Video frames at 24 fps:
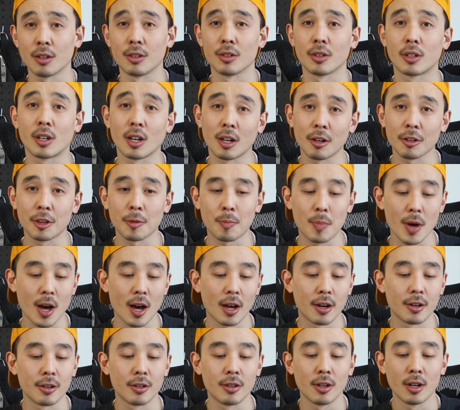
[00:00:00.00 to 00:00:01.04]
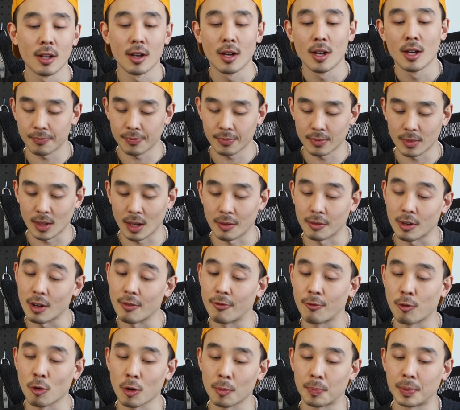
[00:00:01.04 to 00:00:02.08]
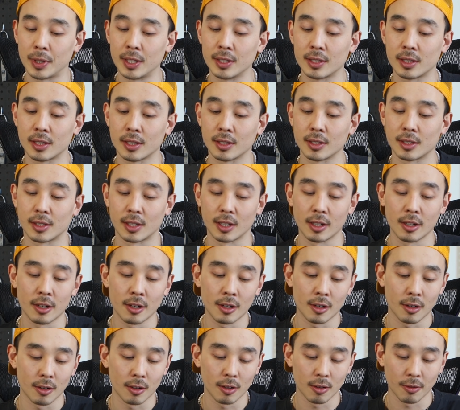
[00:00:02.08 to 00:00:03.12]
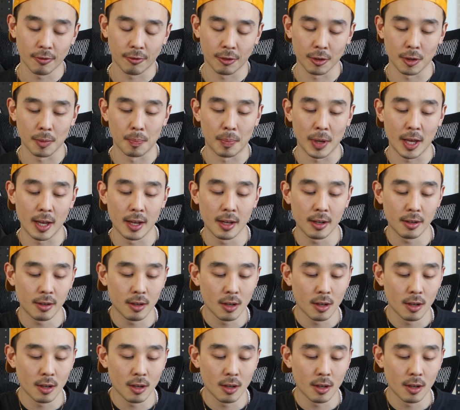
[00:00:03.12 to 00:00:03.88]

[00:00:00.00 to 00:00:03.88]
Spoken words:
I've cut out the pattern. We've got 4 pieces here for the band,